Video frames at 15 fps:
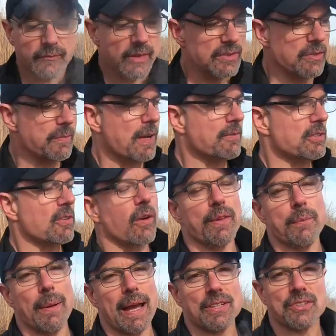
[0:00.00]
Sometimes it's called
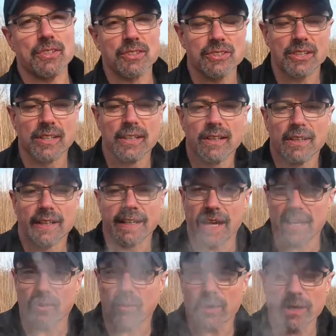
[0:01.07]
the Masters
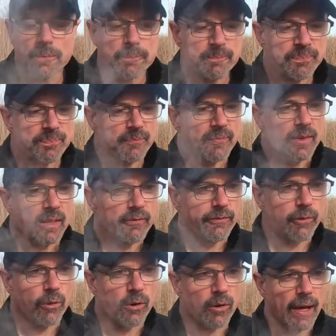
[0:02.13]
category
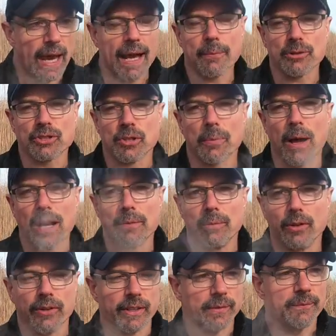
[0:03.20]
for amateur
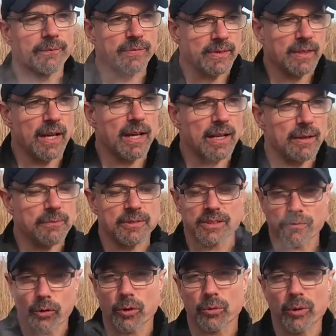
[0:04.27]
bodybuilding because um,
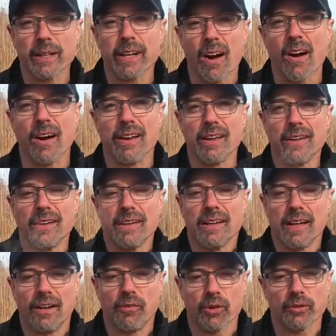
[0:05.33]
I've worked really hard.
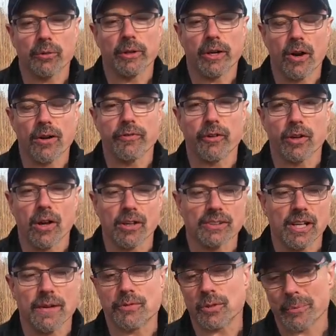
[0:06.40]
I've worked really hard for a long
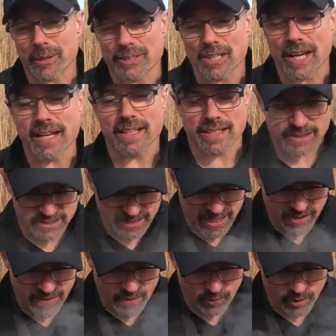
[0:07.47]
time, so I'm excited to see
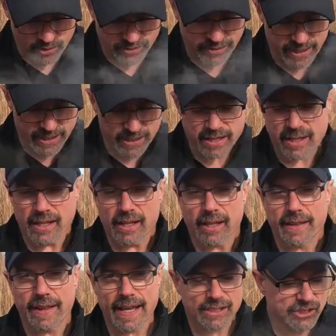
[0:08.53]
how that works. Again,
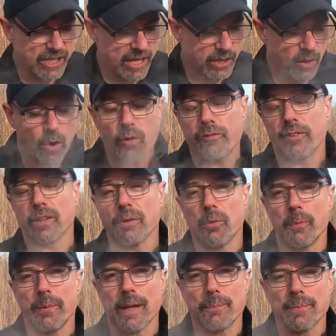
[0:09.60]
that channel hopefully
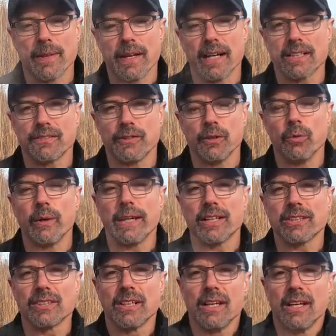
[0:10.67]
will be up in the next few
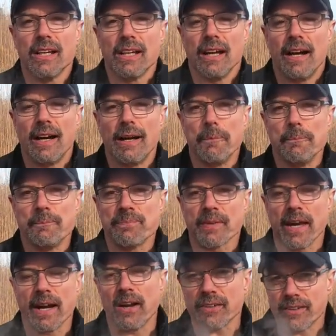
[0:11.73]
weeks. Um,
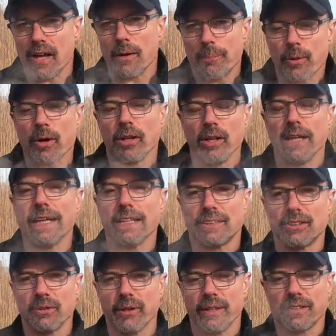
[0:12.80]
and I'll, I'll, put a link
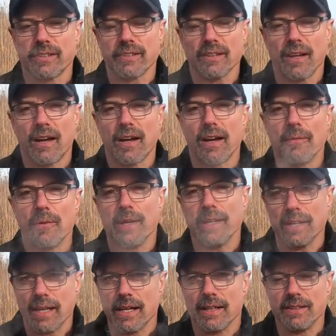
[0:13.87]
to it uh,
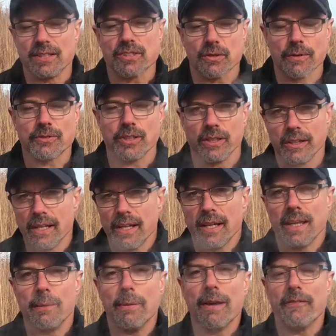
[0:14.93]
in the description
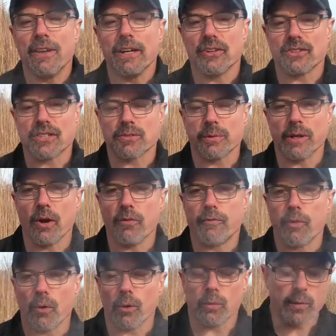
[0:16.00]
in my videos as we go
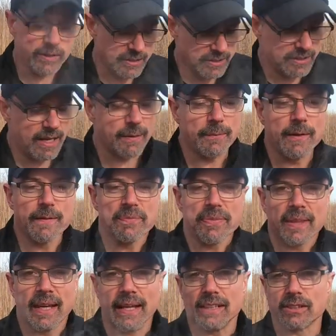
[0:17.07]
forward once it's up.
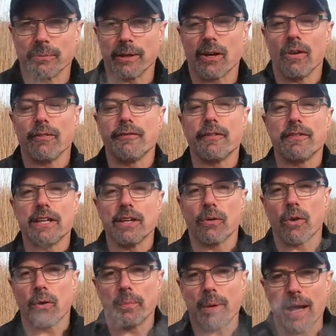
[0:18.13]
And it's gonna be called 50 Year
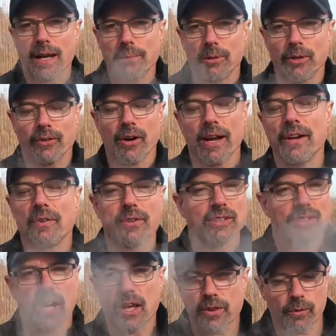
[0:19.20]
Old Bodybuilder. I know
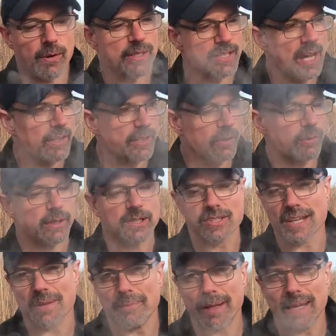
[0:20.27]
there's other ones out there with the
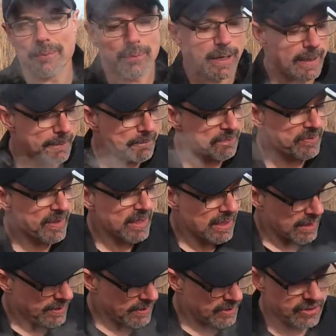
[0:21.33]
same name, but
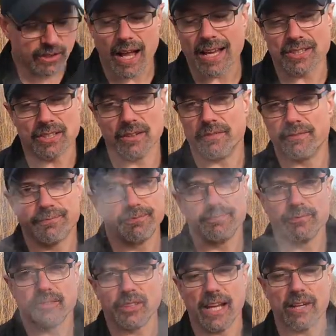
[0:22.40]
there's lots of
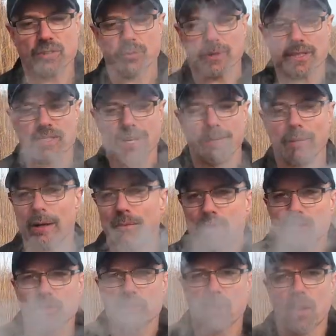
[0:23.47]
channels with the same name.
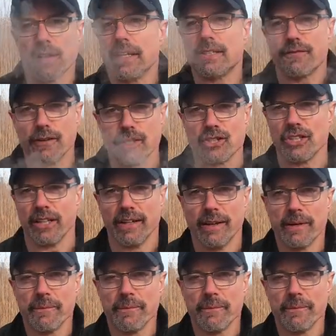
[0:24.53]
This one's called It's Fishy.